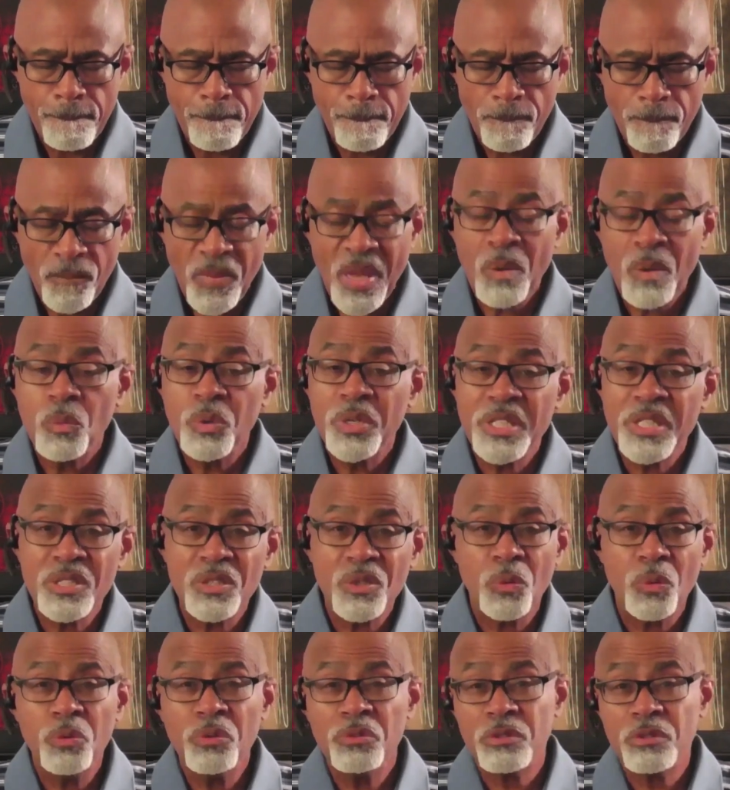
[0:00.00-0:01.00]
And we as
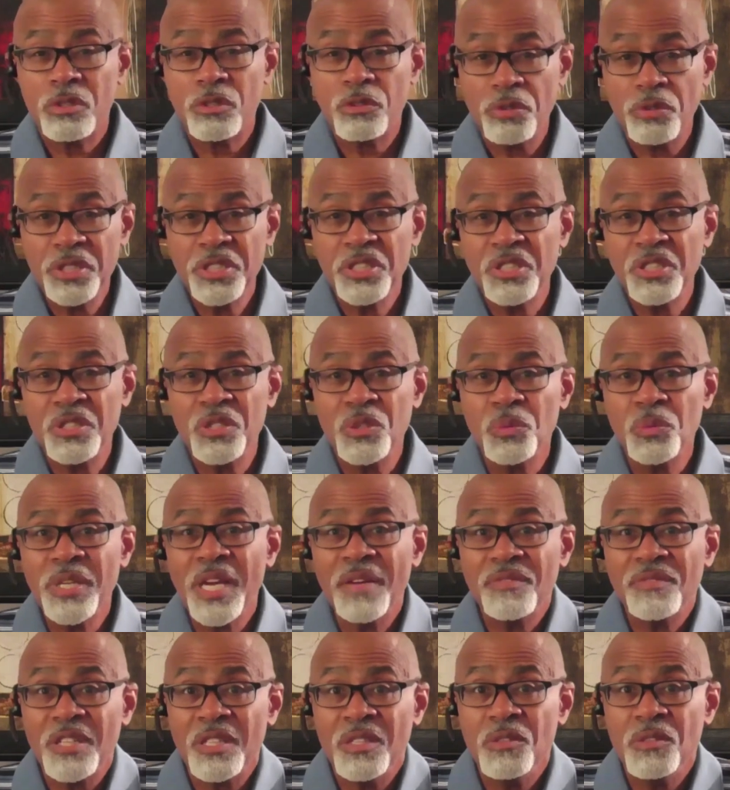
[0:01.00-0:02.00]
Christians, we have
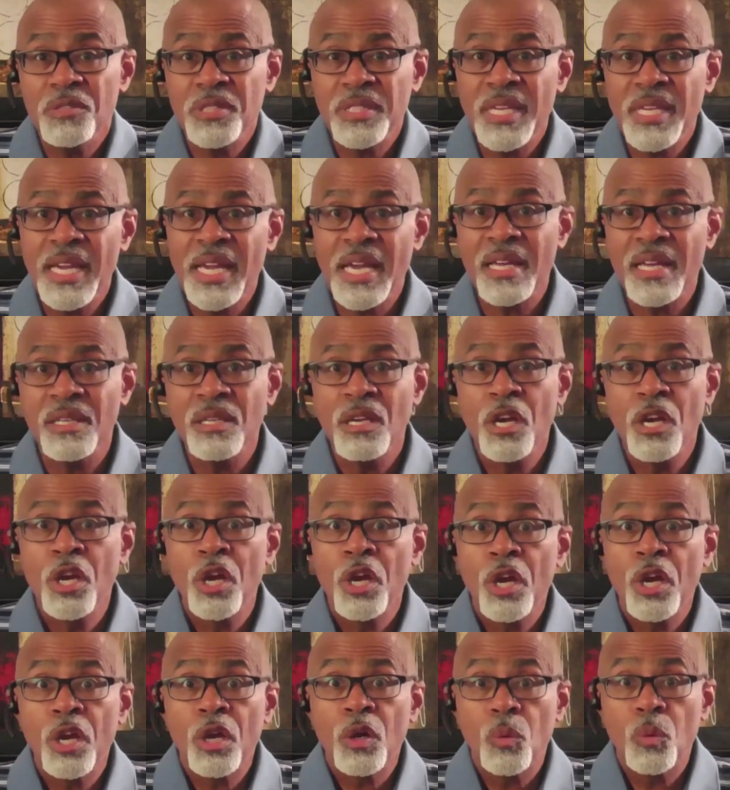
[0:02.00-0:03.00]
to understand
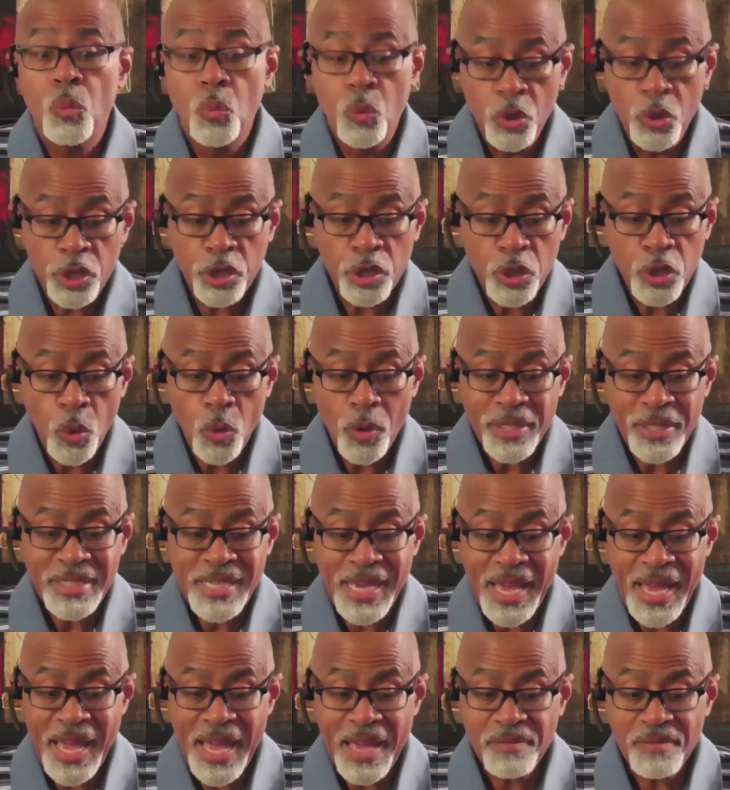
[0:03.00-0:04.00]
we're going to
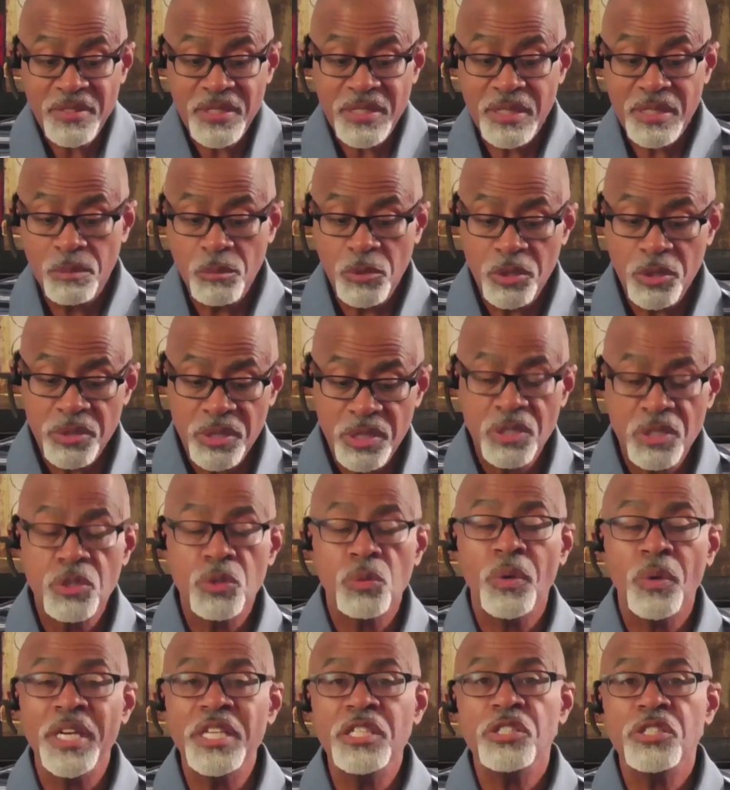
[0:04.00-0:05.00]
have similar
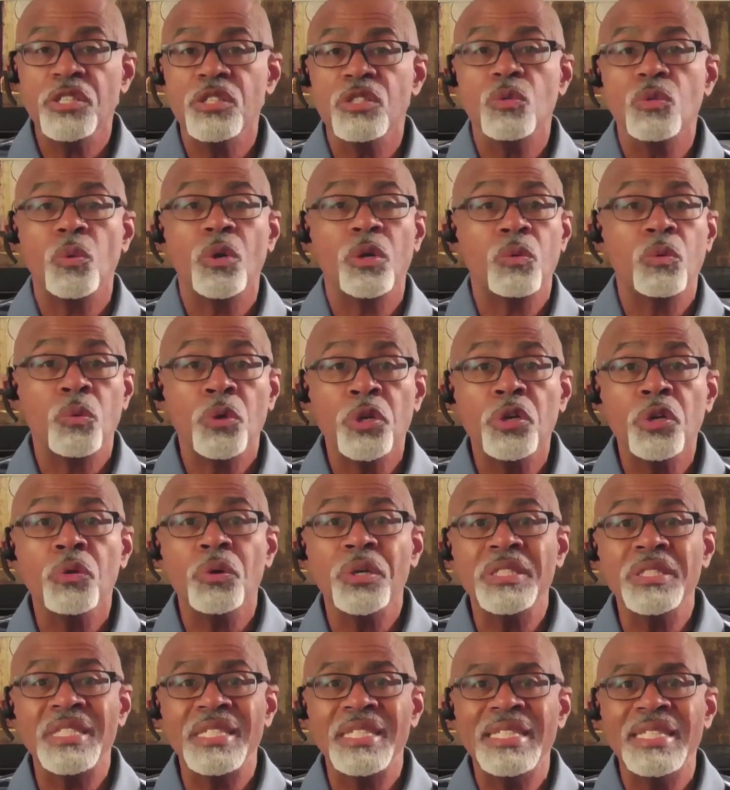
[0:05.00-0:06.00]
situations where we're going
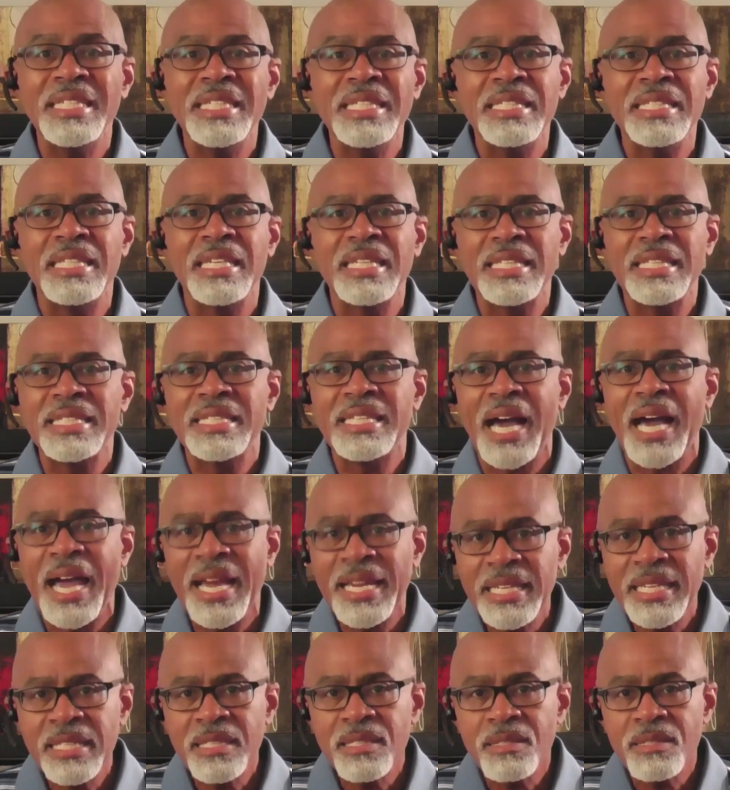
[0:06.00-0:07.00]
to need the
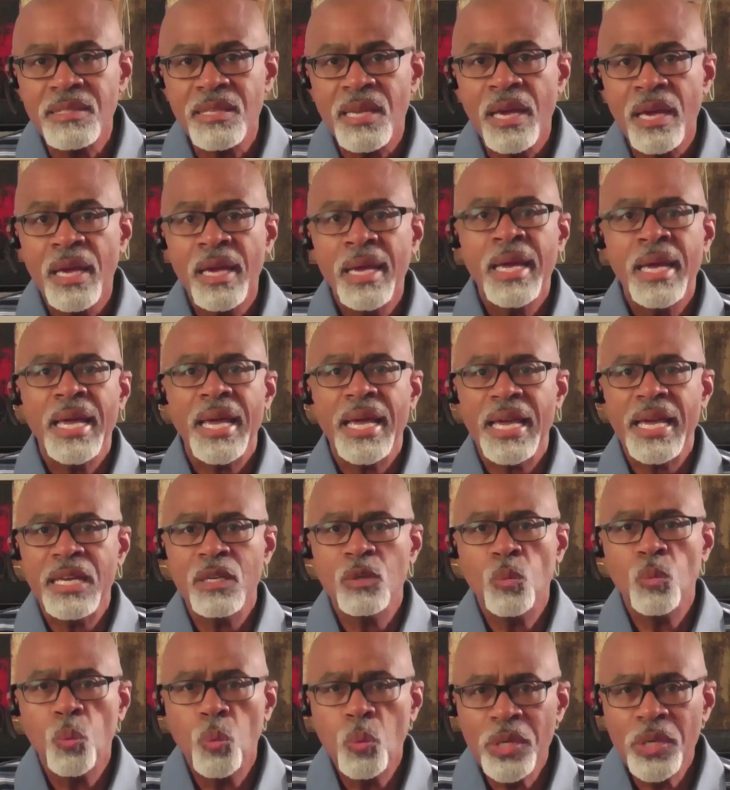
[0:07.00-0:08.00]
guidance
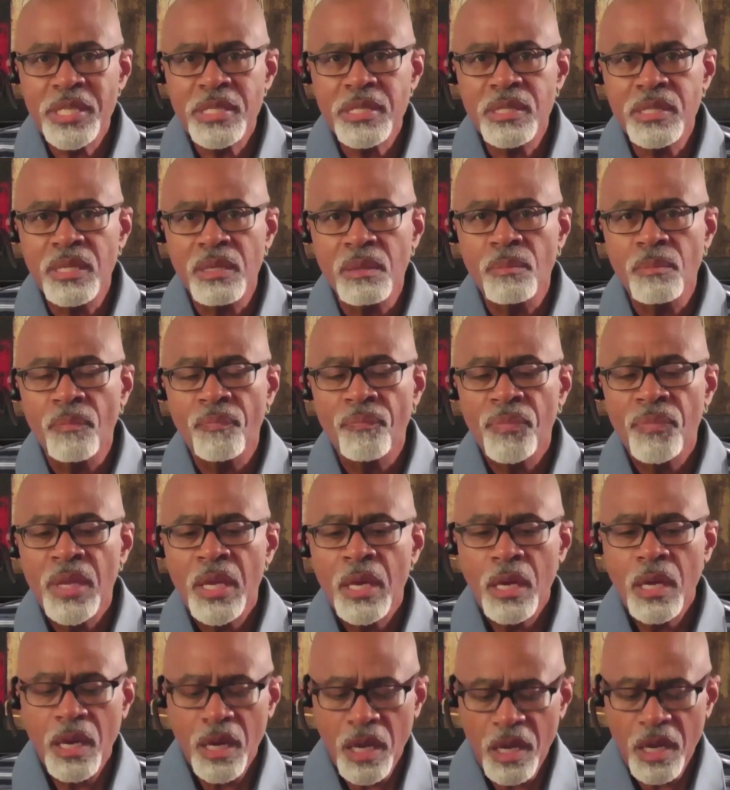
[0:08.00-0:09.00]
and wisdom
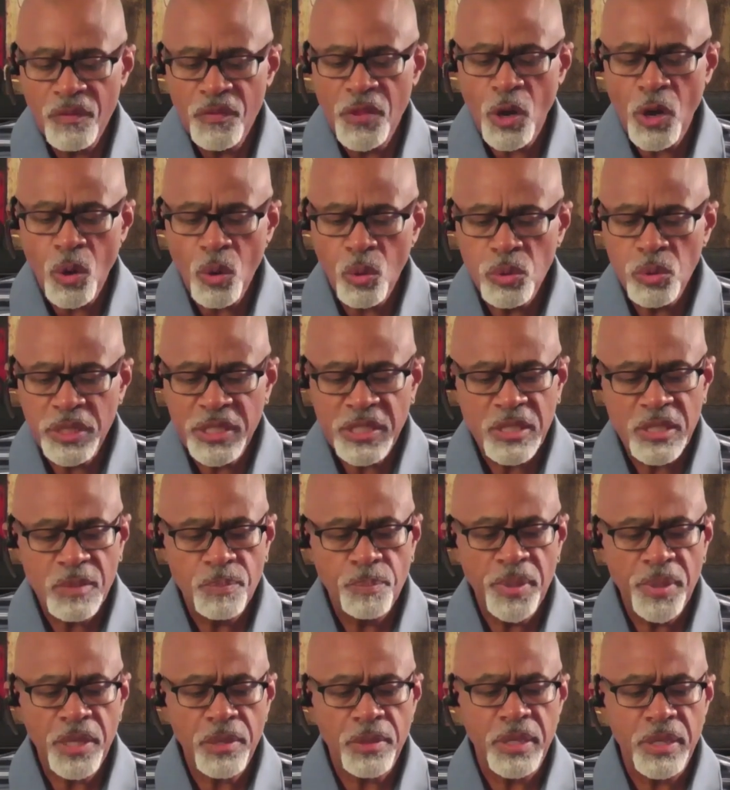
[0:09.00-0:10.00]
of the Holy
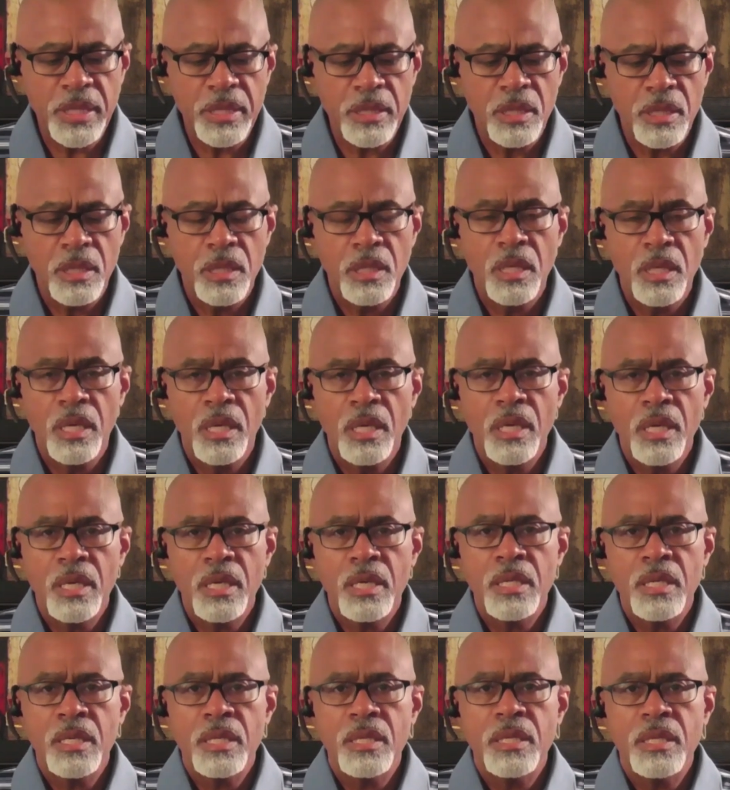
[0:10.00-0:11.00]
Spirit
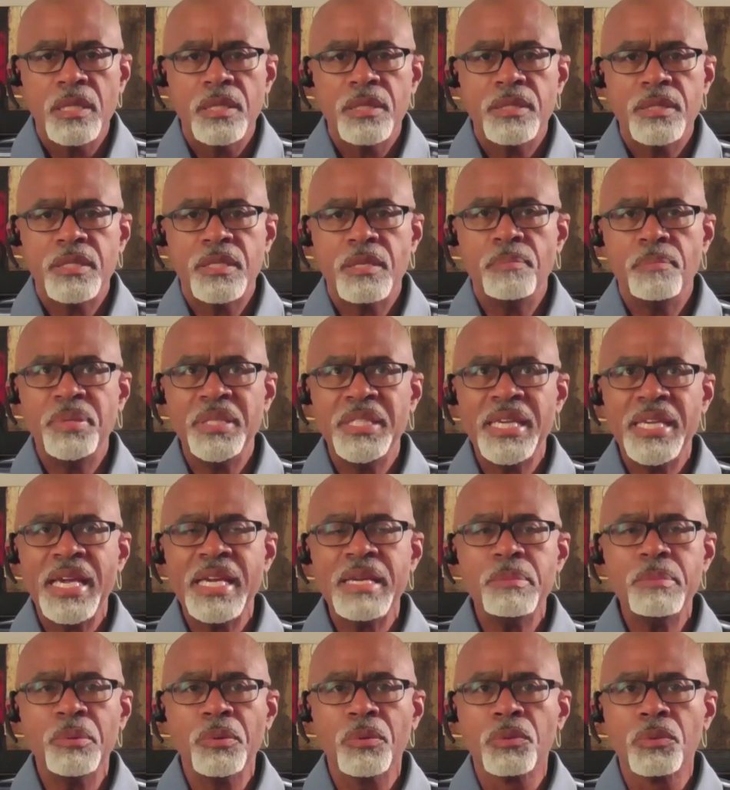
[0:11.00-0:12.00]
to be
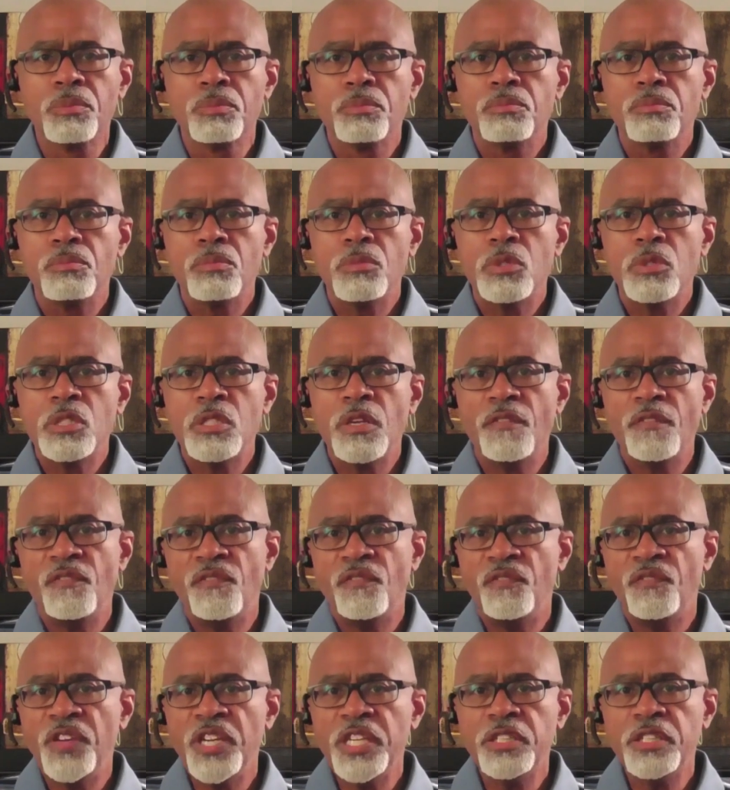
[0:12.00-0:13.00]
able to
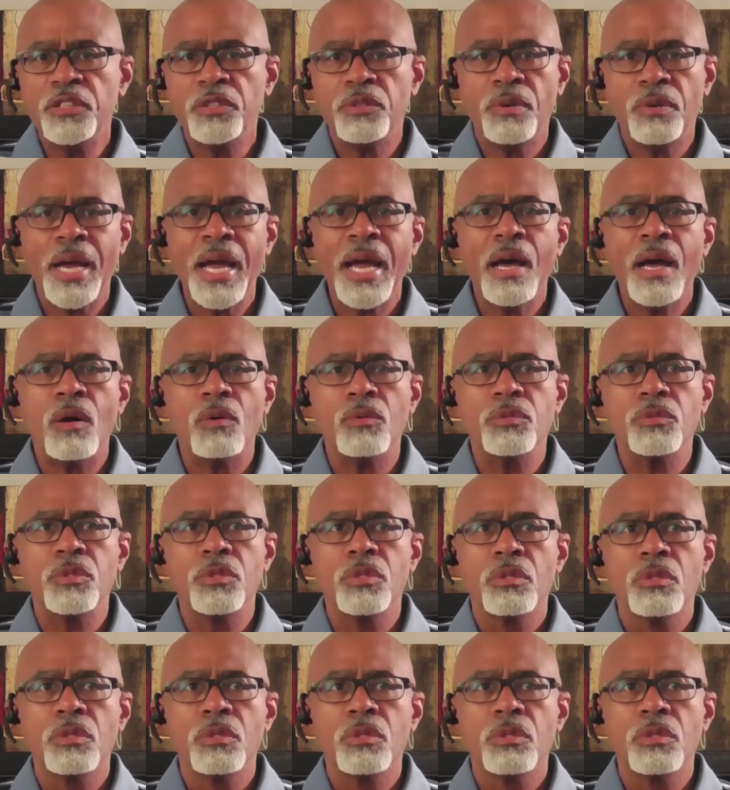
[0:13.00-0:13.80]
figure out,